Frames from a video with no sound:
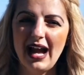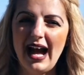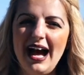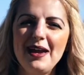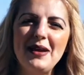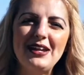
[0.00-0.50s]

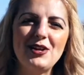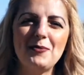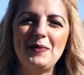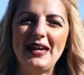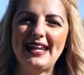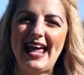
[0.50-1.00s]
I may not
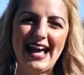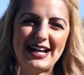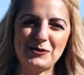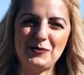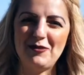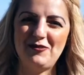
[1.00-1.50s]
be an
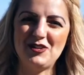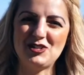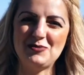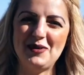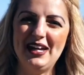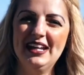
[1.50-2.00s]
expert
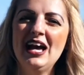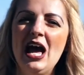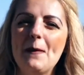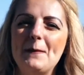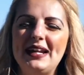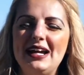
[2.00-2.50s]
fisherman,
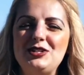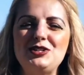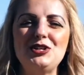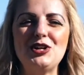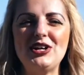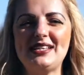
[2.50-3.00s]
but I
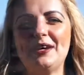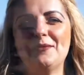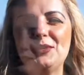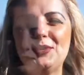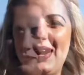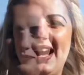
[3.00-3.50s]
do know some
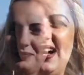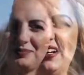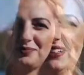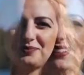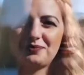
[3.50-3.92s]
who are.